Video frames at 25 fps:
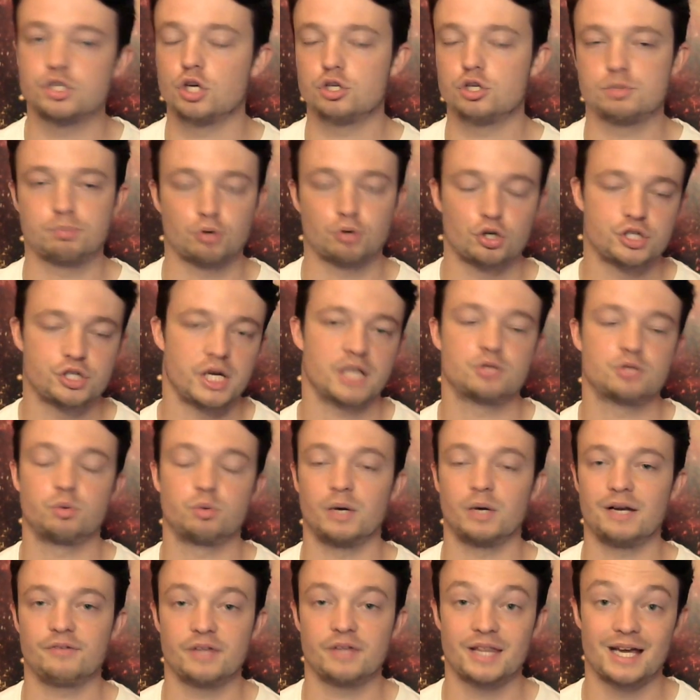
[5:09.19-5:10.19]
those projects,
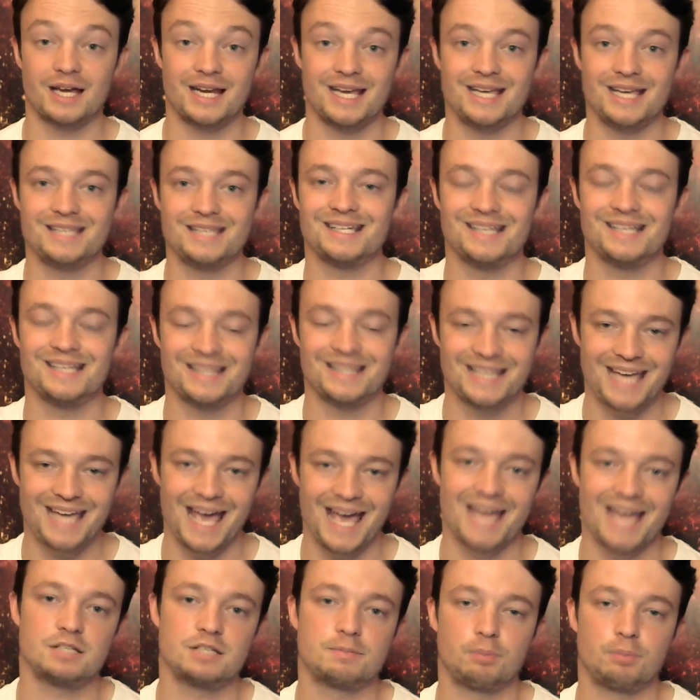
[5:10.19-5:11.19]
whatever that is at the
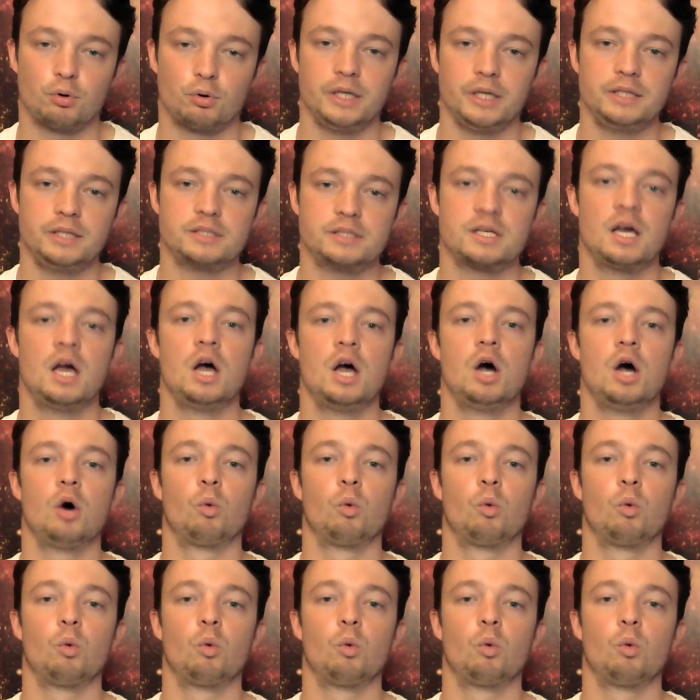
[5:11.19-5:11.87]
end point,